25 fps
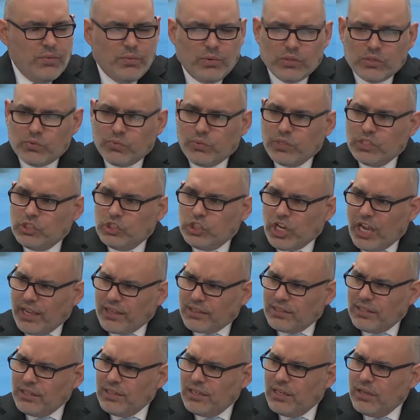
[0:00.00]
He was
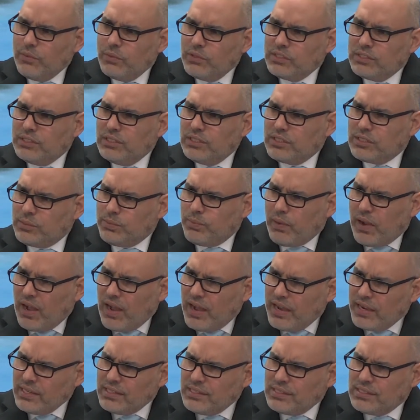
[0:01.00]
rejected. He was
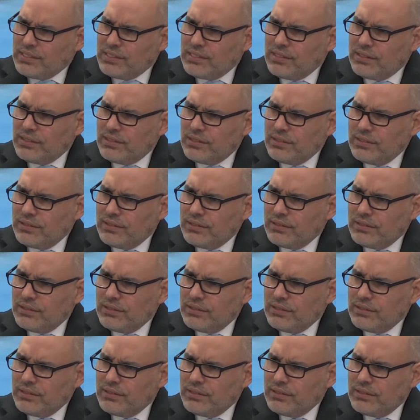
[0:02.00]
despised.